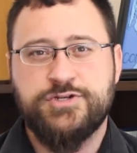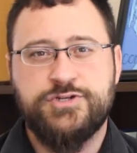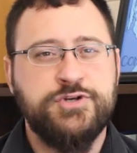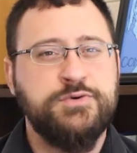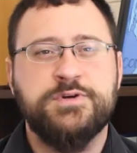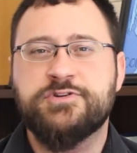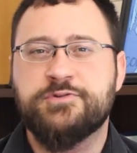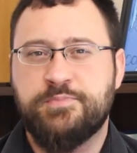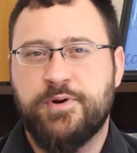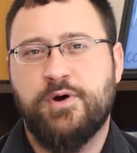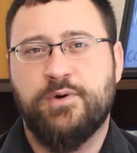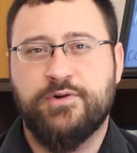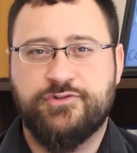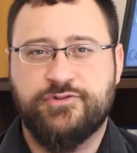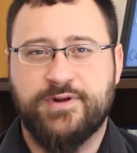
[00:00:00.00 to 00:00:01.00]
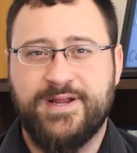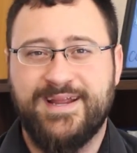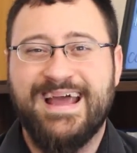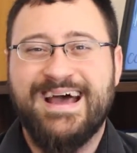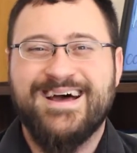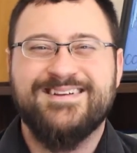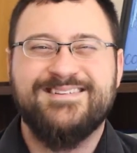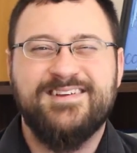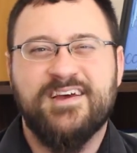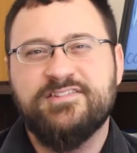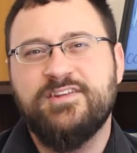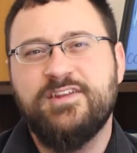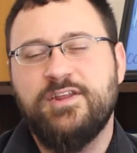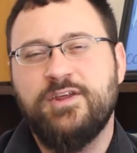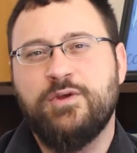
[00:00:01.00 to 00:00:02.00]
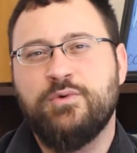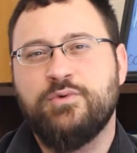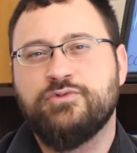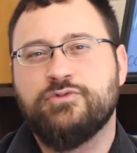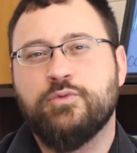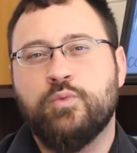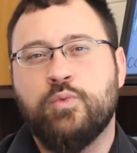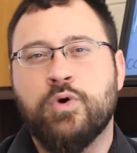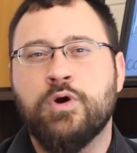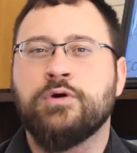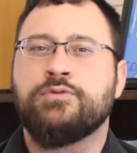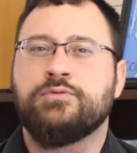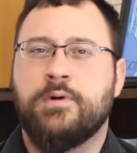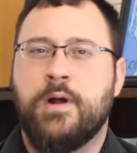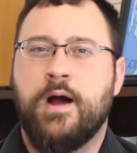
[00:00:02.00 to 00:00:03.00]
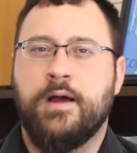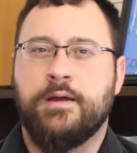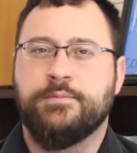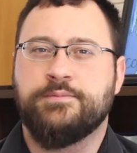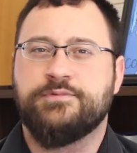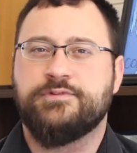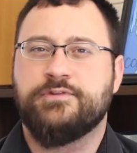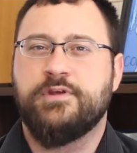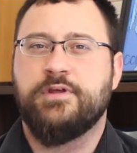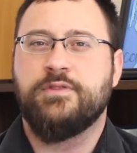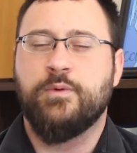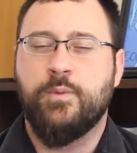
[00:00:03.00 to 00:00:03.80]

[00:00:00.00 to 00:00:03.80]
Jewish poetry doesn't use word rhymes